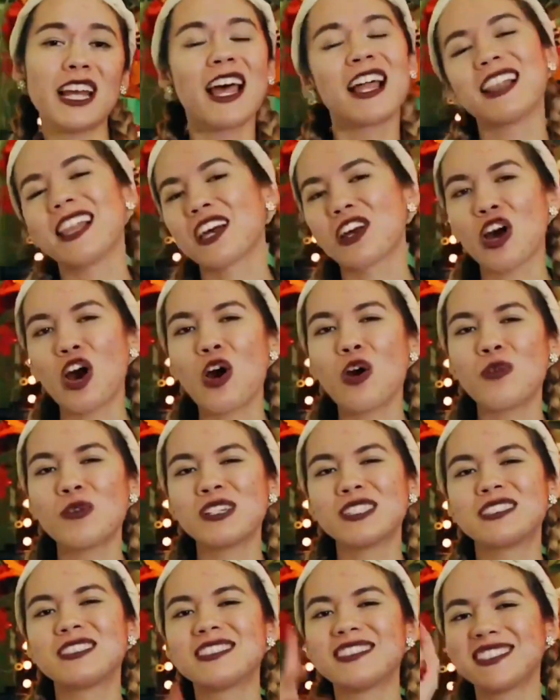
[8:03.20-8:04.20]
and like
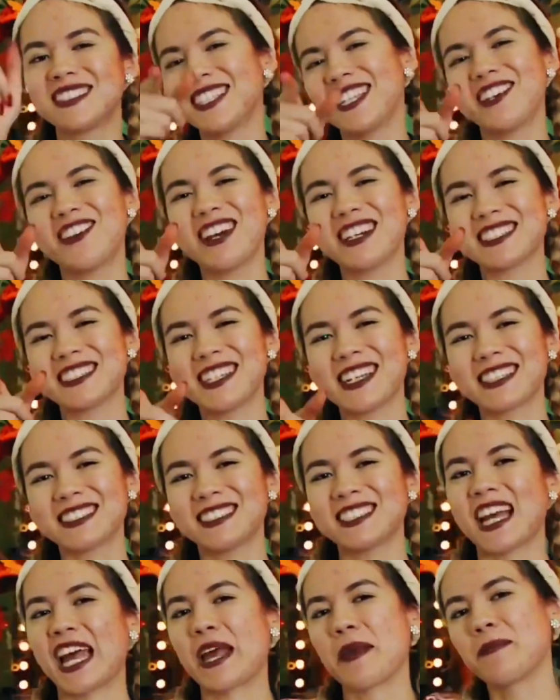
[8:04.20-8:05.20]
always, see you guys next
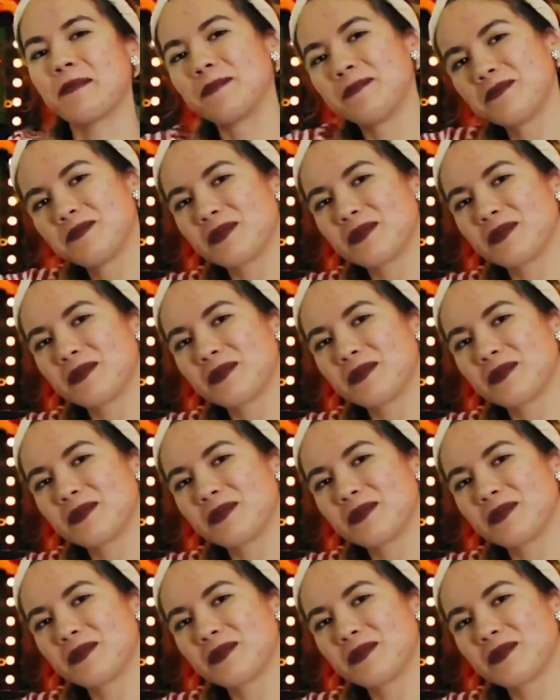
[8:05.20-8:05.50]
time.